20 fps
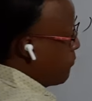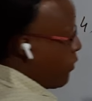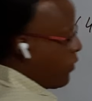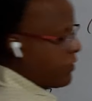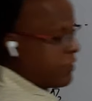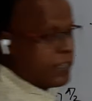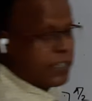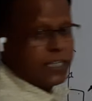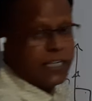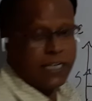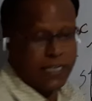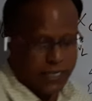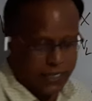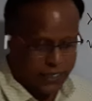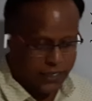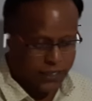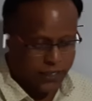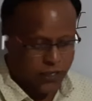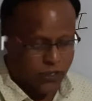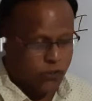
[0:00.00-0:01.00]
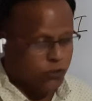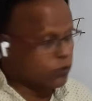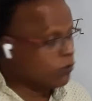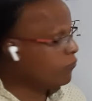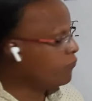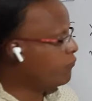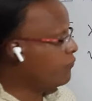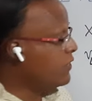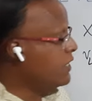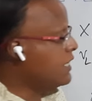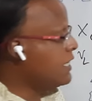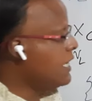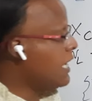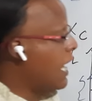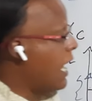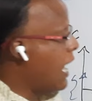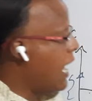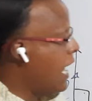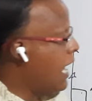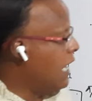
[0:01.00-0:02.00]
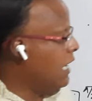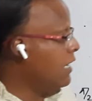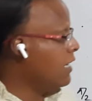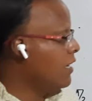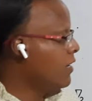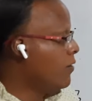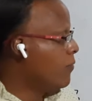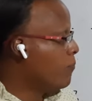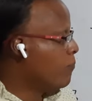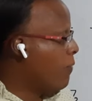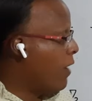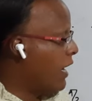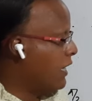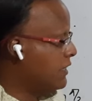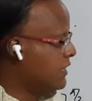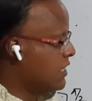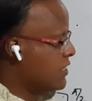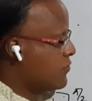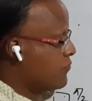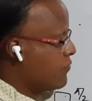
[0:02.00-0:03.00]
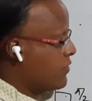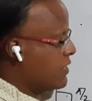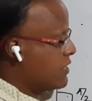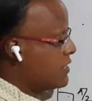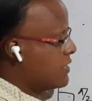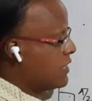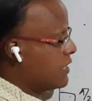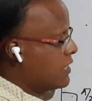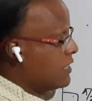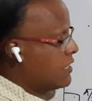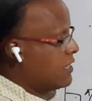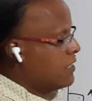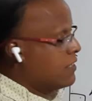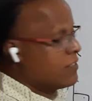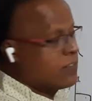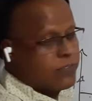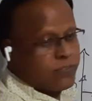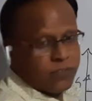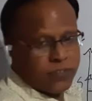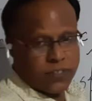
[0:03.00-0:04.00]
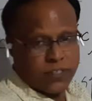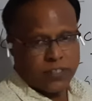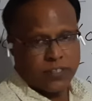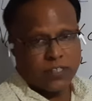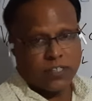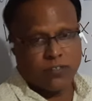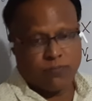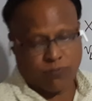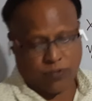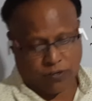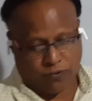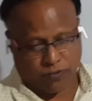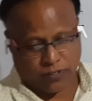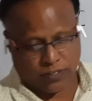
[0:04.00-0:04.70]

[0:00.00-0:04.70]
point D. So, VL minus VC. If